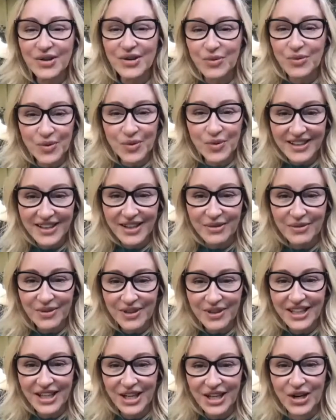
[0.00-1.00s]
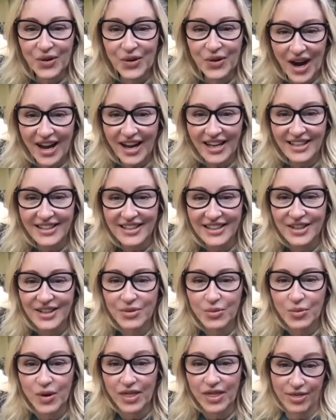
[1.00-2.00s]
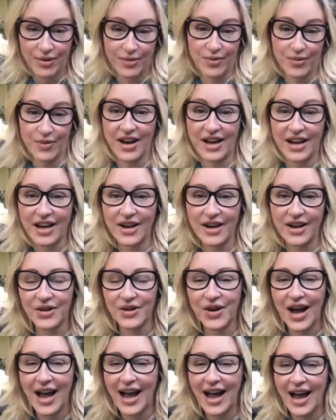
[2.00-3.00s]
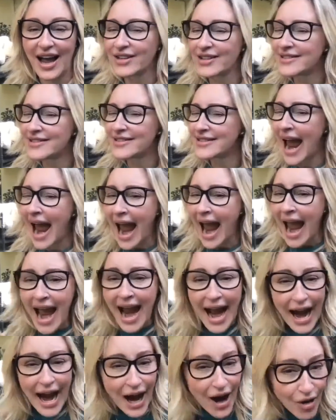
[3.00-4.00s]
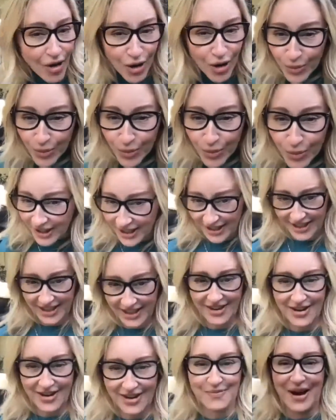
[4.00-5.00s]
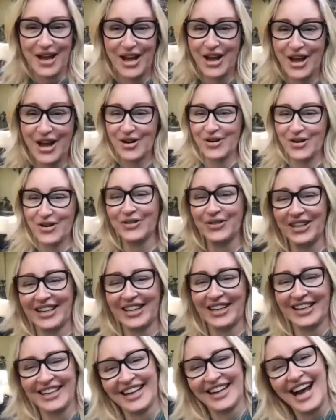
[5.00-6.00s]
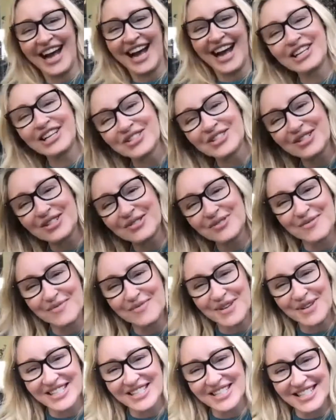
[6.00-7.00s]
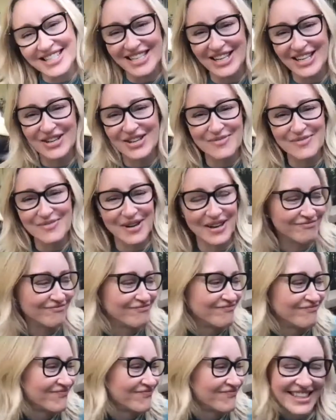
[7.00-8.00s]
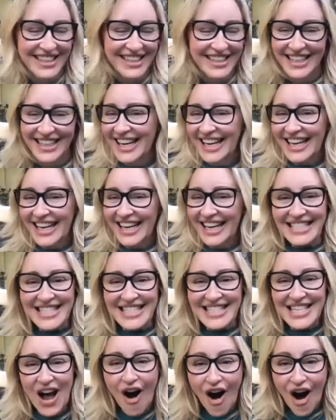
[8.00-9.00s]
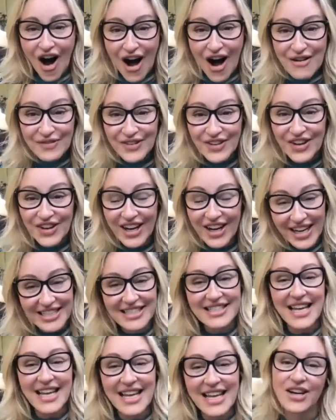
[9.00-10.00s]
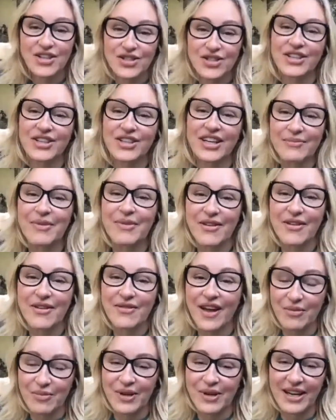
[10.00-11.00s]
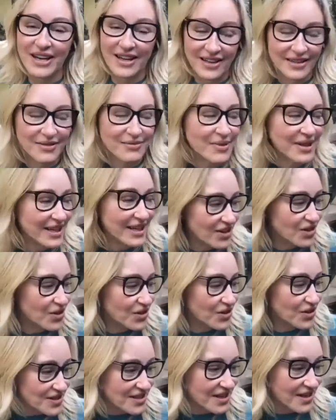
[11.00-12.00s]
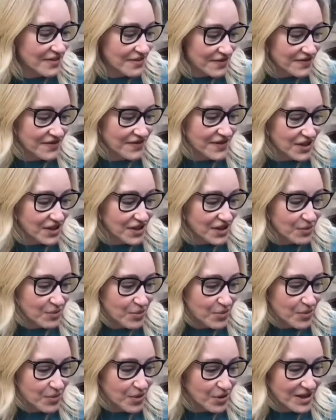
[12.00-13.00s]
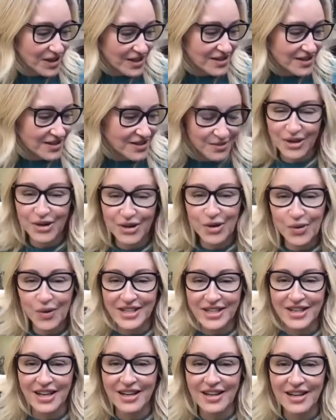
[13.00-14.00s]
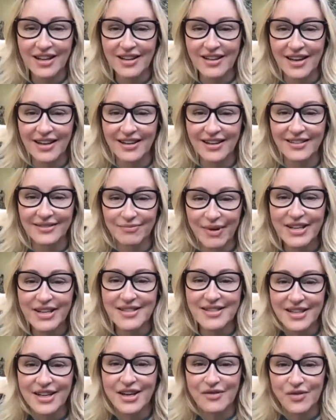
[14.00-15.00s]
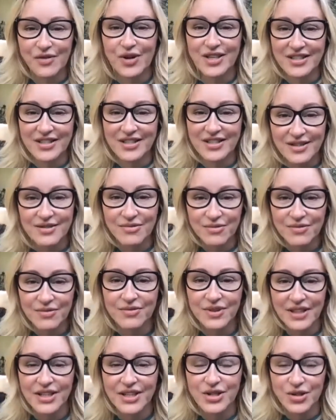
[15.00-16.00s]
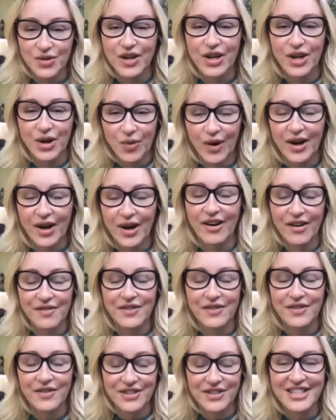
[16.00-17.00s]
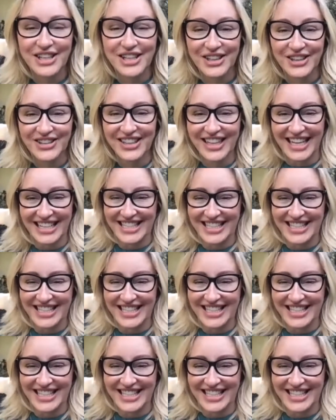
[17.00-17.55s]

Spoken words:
really, really great with the radio and terribly on my own. I used to want to be a singer, but it's awful. It's actually, my family, my girls have, you know, broken it to me quite gently that my singing voice is literally quite awful. So. I